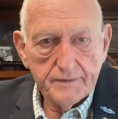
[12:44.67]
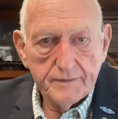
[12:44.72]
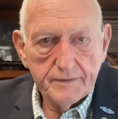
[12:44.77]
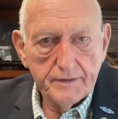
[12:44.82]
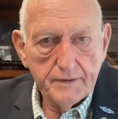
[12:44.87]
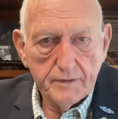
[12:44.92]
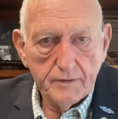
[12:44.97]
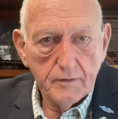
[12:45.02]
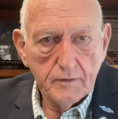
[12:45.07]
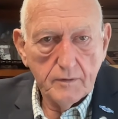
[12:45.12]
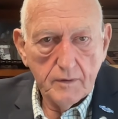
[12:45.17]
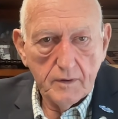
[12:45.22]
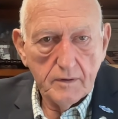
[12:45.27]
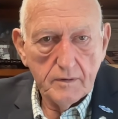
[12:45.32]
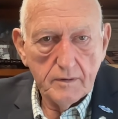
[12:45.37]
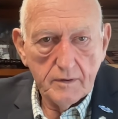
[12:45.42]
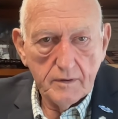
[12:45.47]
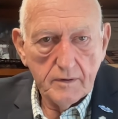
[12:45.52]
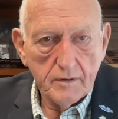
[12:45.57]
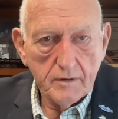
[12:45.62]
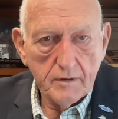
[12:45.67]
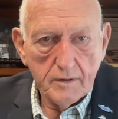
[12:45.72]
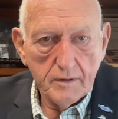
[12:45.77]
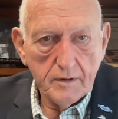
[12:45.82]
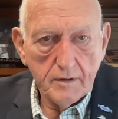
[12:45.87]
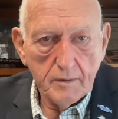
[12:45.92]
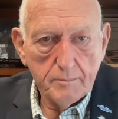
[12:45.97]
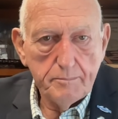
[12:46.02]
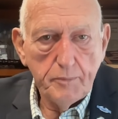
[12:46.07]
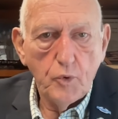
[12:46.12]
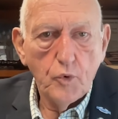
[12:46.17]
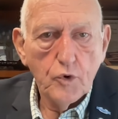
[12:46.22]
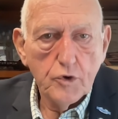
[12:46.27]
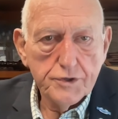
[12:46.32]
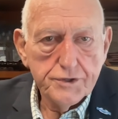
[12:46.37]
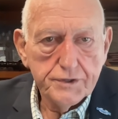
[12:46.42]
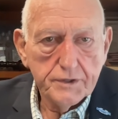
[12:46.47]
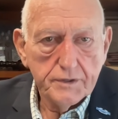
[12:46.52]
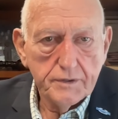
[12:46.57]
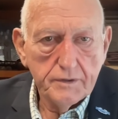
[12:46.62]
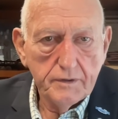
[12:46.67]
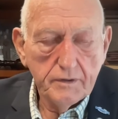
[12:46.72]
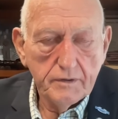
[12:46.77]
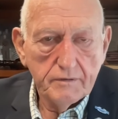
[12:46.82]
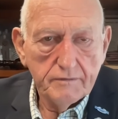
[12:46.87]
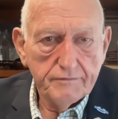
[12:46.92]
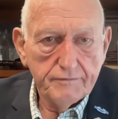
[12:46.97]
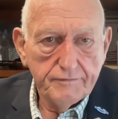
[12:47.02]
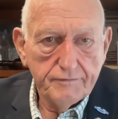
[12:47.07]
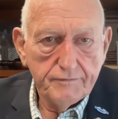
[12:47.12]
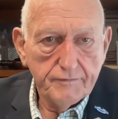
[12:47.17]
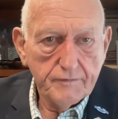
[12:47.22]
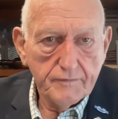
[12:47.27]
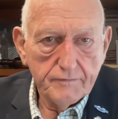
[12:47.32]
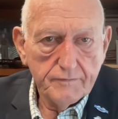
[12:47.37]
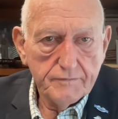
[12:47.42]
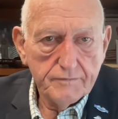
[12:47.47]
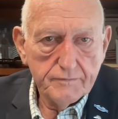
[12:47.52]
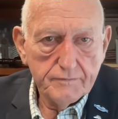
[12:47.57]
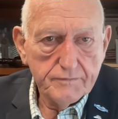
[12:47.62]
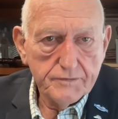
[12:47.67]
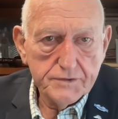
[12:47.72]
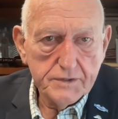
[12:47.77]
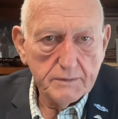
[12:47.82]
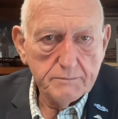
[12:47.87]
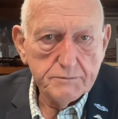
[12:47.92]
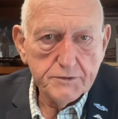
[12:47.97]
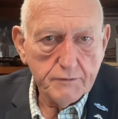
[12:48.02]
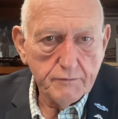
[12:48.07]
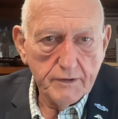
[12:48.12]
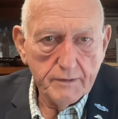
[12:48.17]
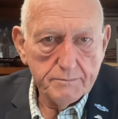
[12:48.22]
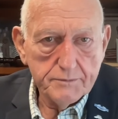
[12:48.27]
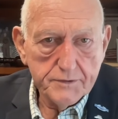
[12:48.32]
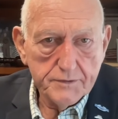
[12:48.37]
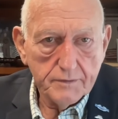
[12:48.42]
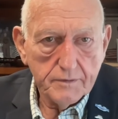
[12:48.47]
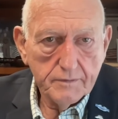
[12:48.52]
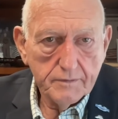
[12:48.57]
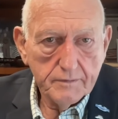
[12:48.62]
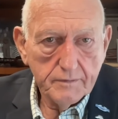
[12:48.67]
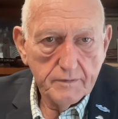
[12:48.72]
a portion of some scripture.